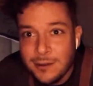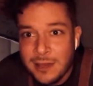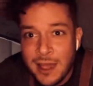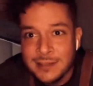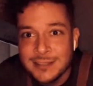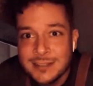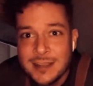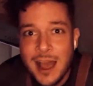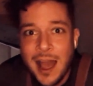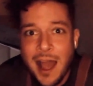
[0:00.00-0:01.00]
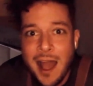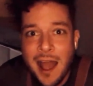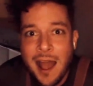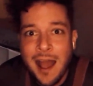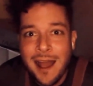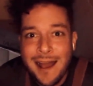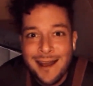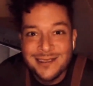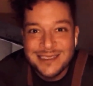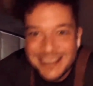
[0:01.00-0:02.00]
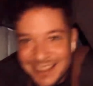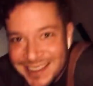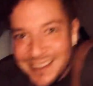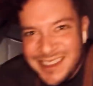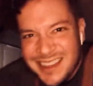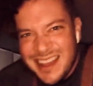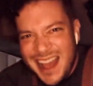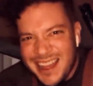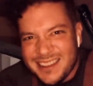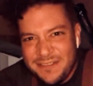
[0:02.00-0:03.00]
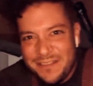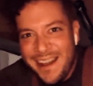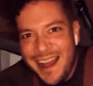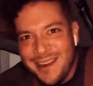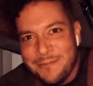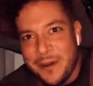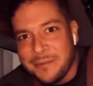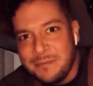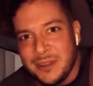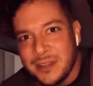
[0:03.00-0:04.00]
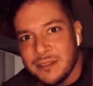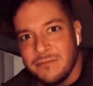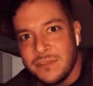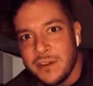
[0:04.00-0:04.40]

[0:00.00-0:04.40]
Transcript: is absolute insanity and quite possibly one of the best things I've ever seen in my